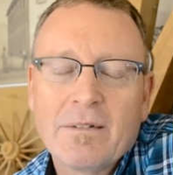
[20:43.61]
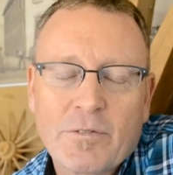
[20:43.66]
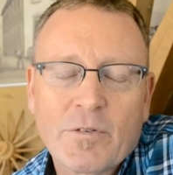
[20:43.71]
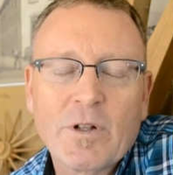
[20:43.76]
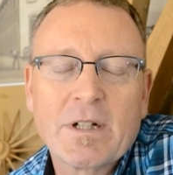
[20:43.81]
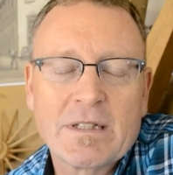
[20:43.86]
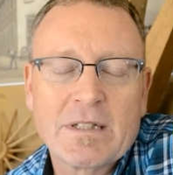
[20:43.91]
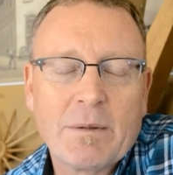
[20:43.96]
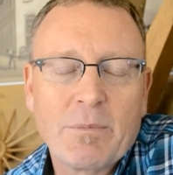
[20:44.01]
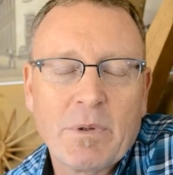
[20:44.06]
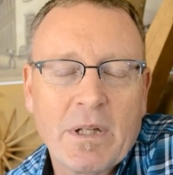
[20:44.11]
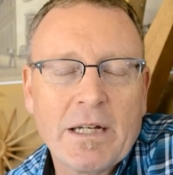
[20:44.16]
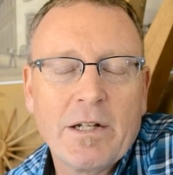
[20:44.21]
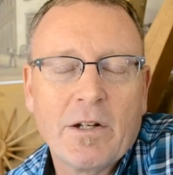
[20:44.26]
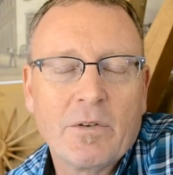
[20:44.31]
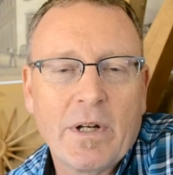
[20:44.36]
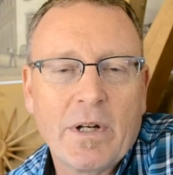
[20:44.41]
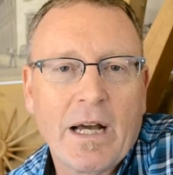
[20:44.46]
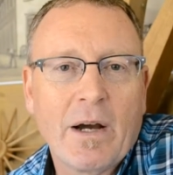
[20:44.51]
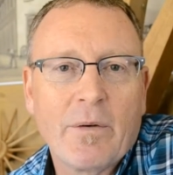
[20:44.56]
for example, I
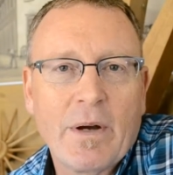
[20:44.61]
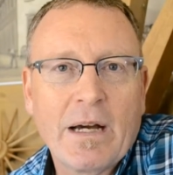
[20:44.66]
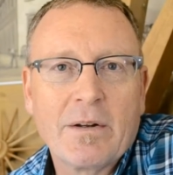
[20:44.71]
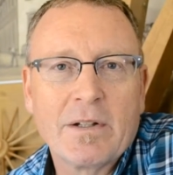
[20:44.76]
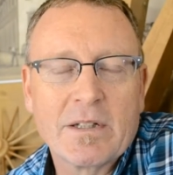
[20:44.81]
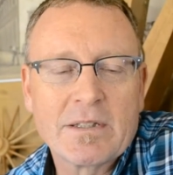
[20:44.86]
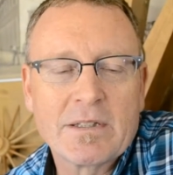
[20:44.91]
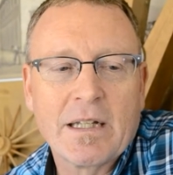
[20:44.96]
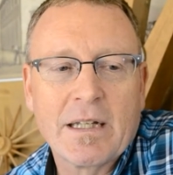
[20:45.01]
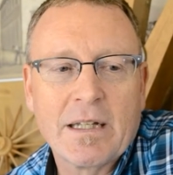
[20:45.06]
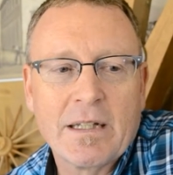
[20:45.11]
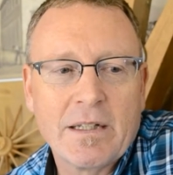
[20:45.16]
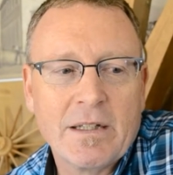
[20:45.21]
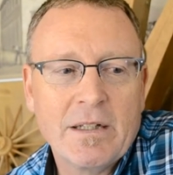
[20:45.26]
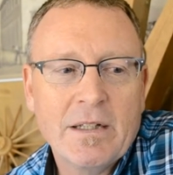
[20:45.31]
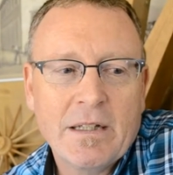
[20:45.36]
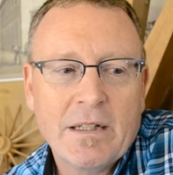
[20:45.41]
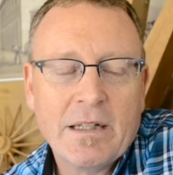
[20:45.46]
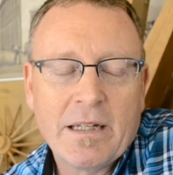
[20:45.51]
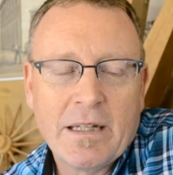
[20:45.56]
know now how to say
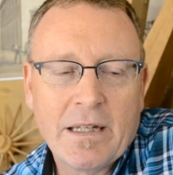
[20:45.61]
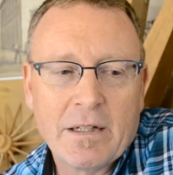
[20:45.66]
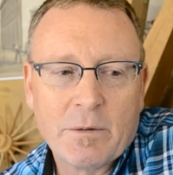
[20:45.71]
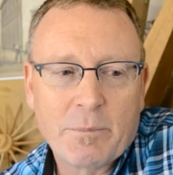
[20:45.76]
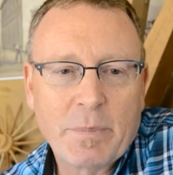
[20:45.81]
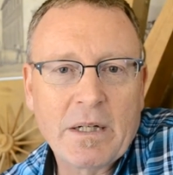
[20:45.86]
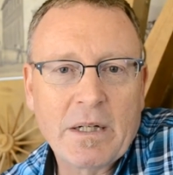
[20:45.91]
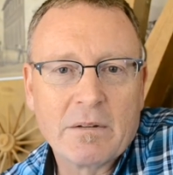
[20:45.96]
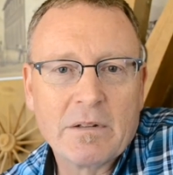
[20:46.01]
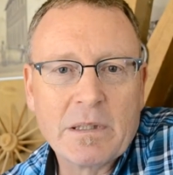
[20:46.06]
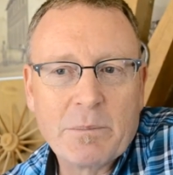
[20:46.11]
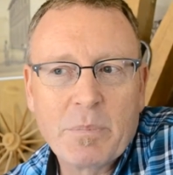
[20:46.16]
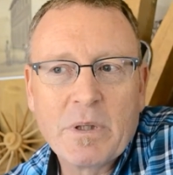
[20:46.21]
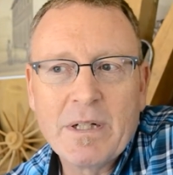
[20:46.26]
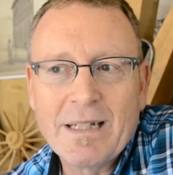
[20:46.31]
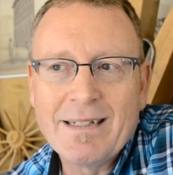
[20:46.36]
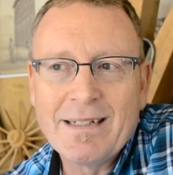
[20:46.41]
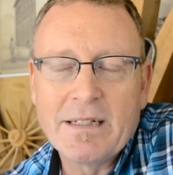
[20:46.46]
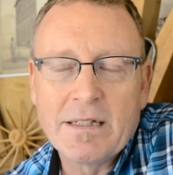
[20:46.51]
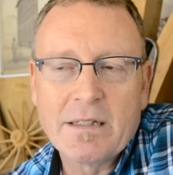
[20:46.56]
in apparently
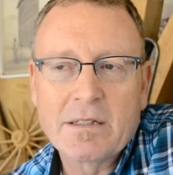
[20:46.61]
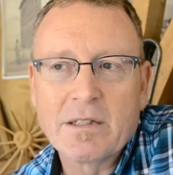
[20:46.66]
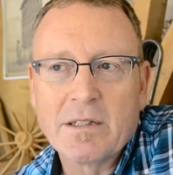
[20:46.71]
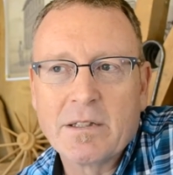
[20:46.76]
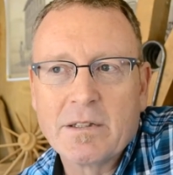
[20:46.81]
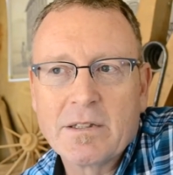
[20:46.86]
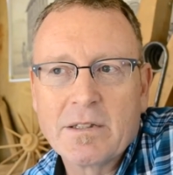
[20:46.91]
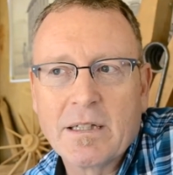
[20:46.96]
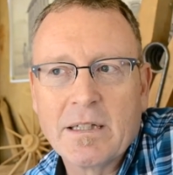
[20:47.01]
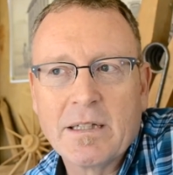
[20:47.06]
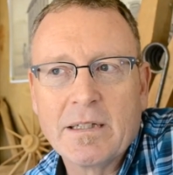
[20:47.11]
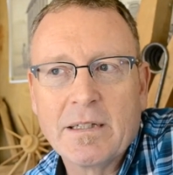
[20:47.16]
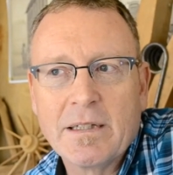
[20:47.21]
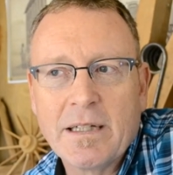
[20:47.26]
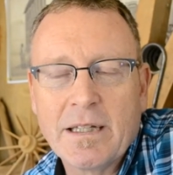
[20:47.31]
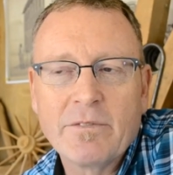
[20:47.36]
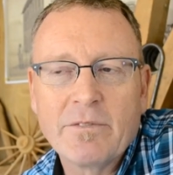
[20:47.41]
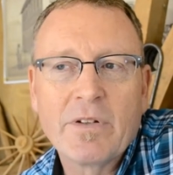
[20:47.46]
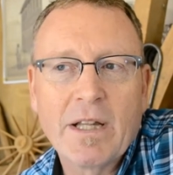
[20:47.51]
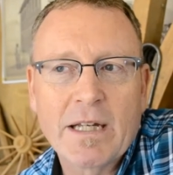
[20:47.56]
pretty decent uh,
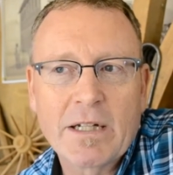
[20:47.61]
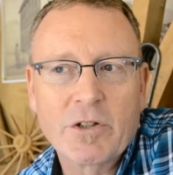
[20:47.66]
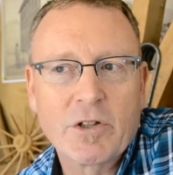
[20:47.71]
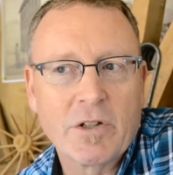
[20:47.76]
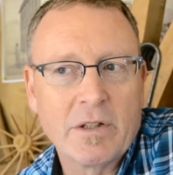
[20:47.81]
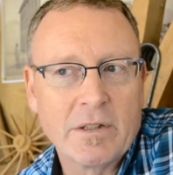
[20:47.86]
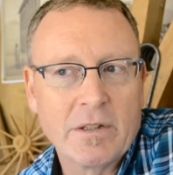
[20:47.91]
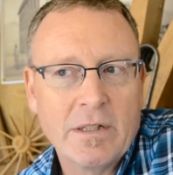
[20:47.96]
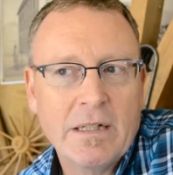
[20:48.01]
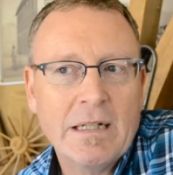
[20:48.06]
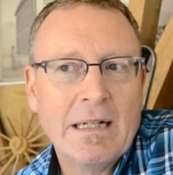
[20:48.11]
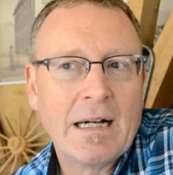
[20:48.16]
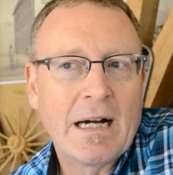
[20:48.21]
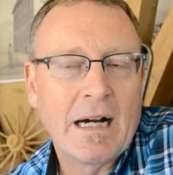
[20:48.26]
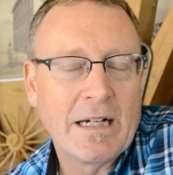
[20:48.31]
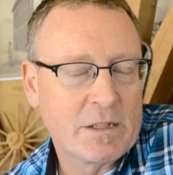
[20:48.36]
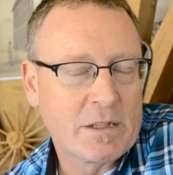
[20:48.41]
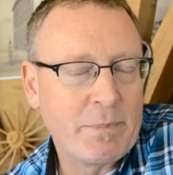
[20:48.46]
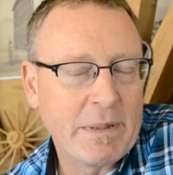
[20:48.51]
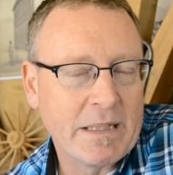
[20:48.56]
inflection,
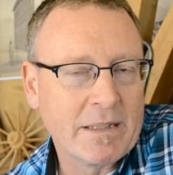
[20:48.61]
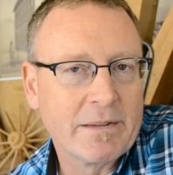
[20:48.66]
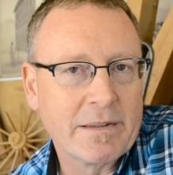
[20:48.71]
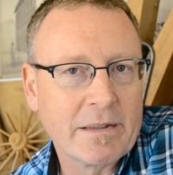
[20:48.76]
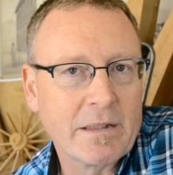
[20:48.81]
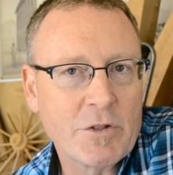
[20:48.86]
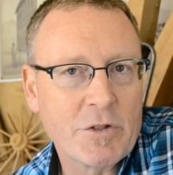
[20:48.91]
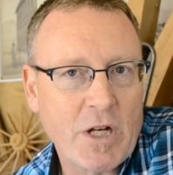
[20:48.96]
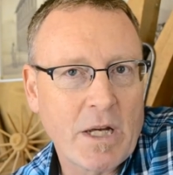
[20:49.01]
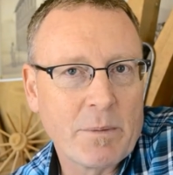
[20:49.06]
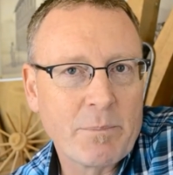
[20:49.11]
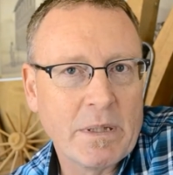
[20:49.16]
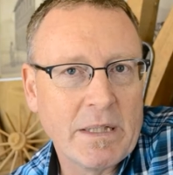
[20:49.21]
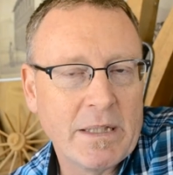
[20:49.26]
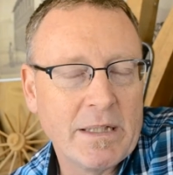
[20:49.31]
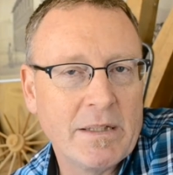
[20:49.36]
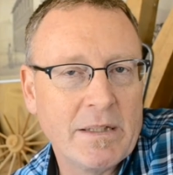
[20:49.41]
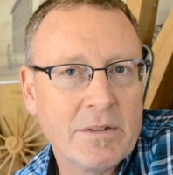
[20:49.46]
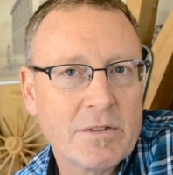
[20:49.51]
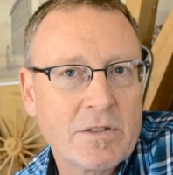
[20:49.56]
I speak a little
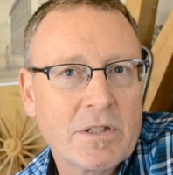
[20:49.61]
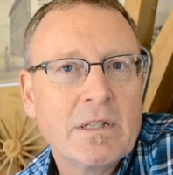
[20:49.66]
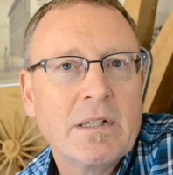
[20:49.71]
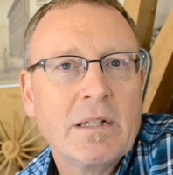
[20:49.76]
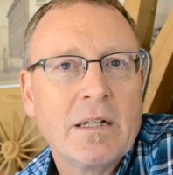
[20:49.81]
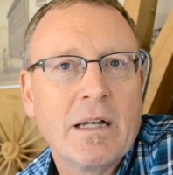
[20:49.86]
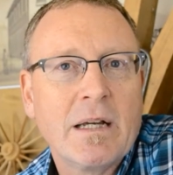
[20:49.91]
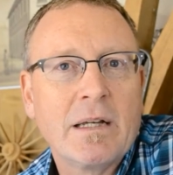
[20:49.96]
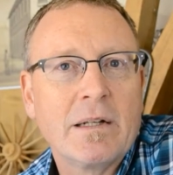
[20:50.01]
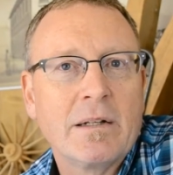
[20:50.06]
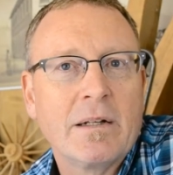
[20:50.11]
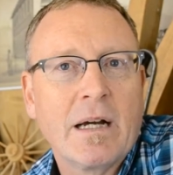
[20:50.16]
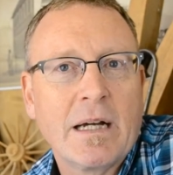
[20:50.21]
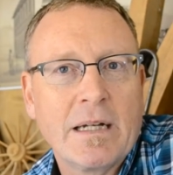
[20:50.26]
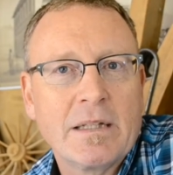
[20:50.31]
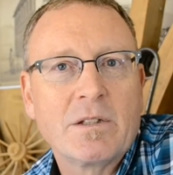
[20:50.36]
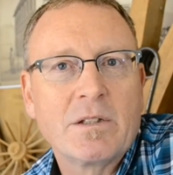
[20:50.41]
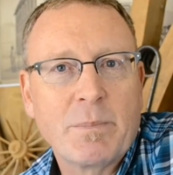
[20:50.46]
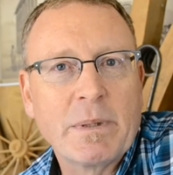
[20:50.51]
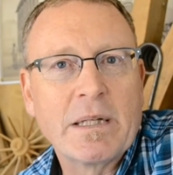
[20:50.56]
Japanese and
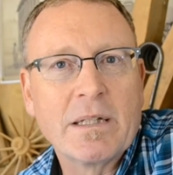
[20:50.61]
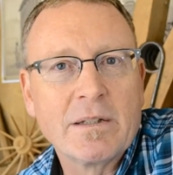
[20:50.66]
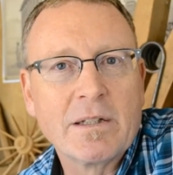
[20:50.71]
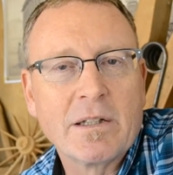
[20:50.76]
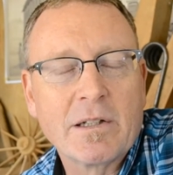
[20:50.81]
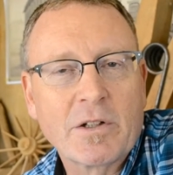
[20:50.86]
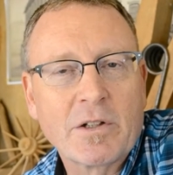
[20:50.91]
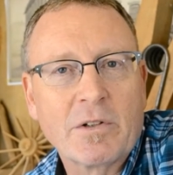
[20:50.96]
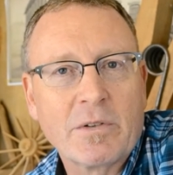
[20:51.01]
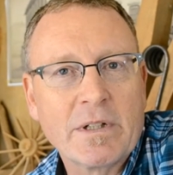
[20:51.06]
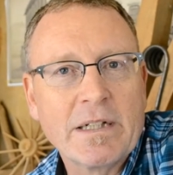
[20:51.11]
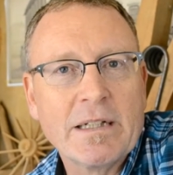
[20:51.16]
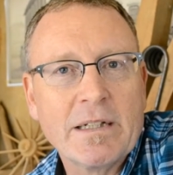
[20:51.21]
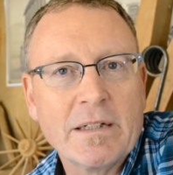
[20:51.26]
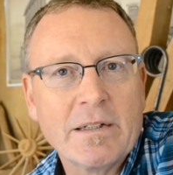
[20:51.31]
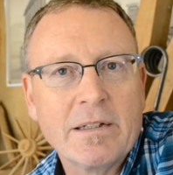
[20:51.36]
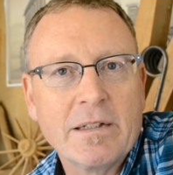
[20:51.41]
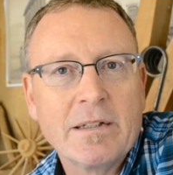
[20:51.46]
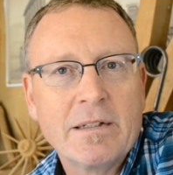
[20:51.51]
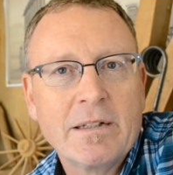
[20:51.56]
I speak a little
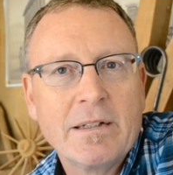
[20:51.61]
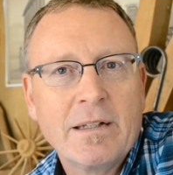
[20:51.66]
Korean.